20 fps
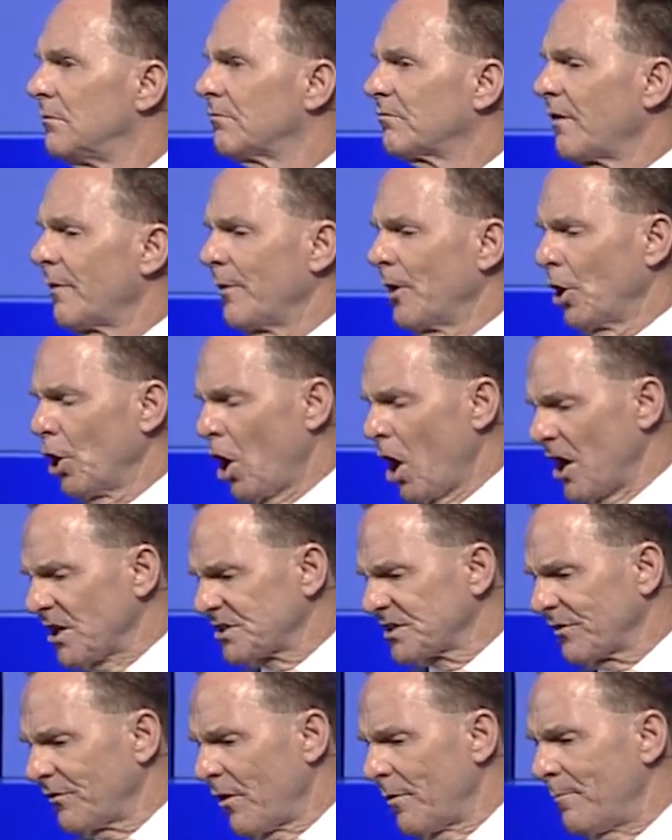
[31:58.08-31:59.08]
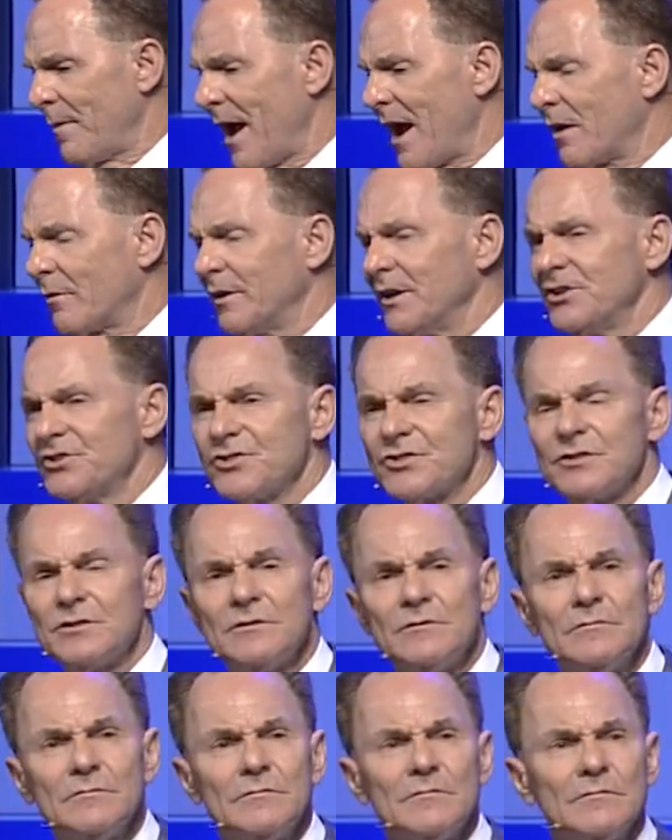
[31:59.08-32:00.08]
From the loss of a marriage
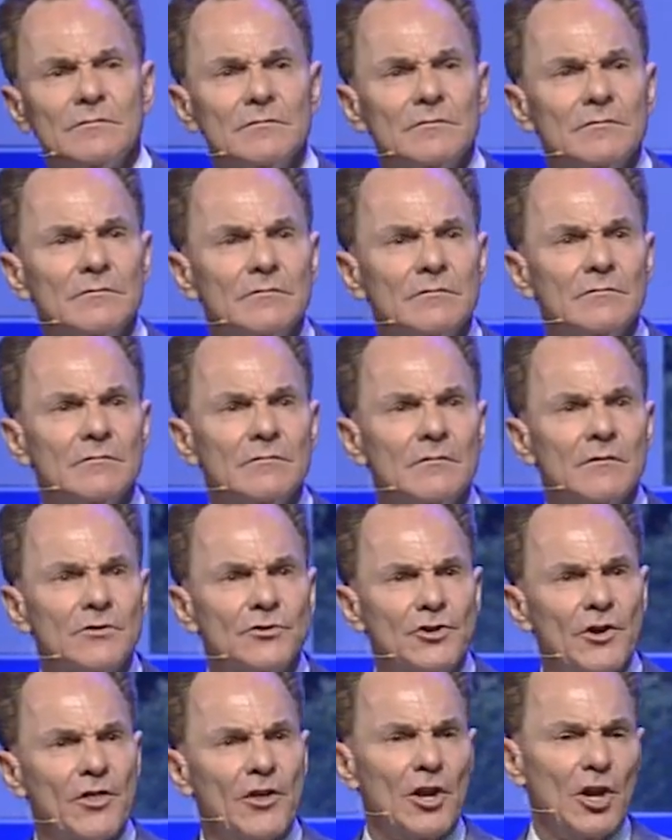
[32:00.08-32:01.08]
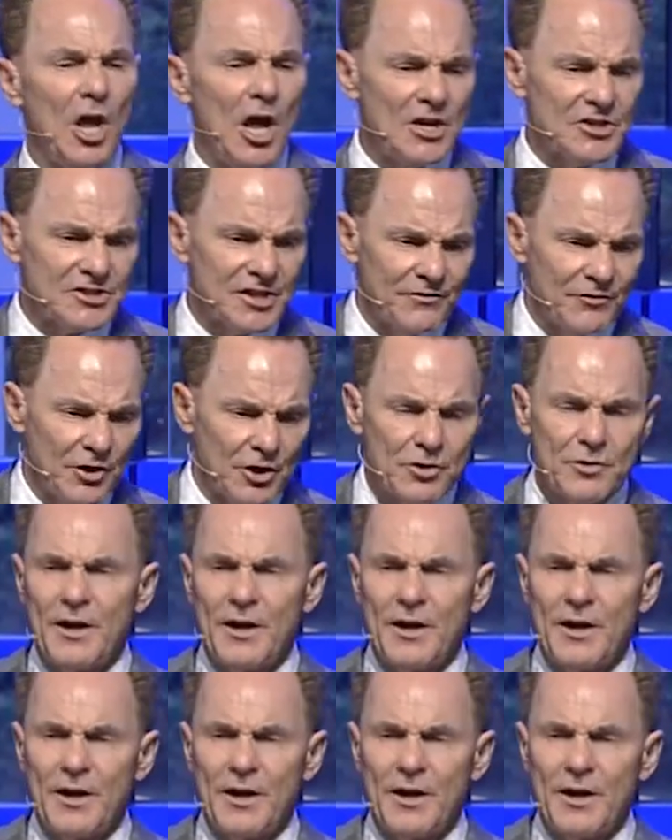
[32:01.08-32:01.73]
to the loss of your